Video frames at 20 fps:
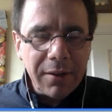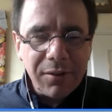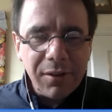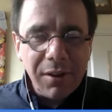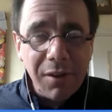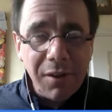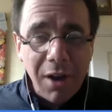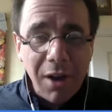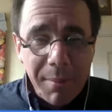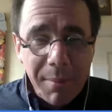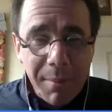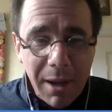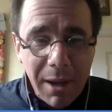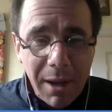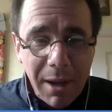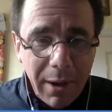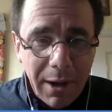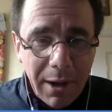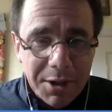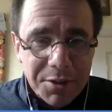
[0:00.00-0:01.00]
season I'll be able to
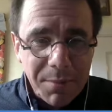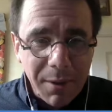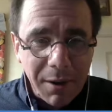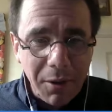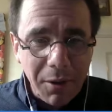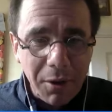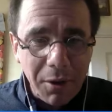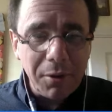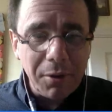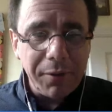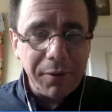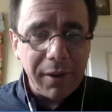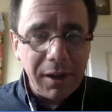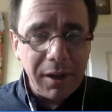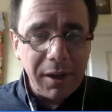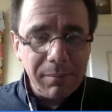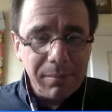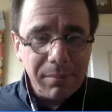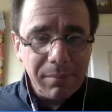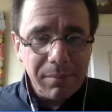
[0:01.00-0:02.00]
watch my local team.